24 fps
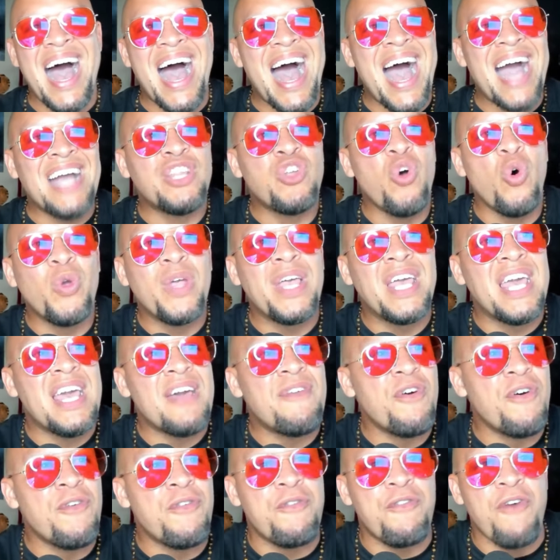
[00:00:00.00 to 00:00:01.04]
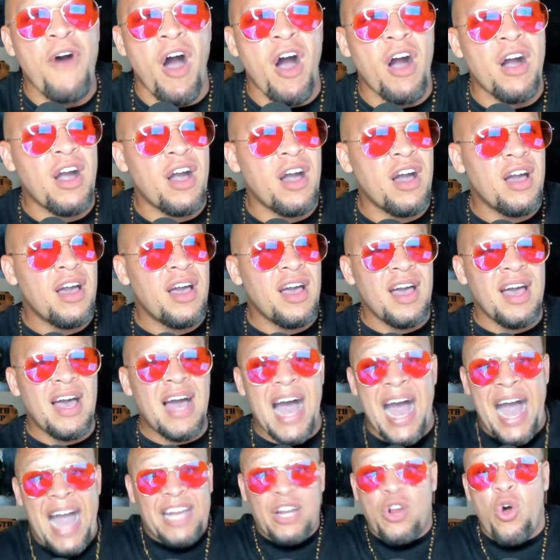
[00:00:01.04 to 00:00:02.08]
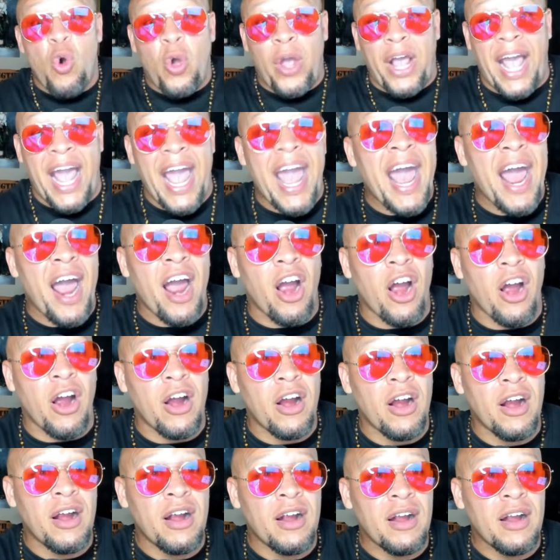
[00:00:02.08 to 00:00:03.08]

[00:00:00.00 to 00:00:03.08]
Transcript: I don't give a fuck. I don't care.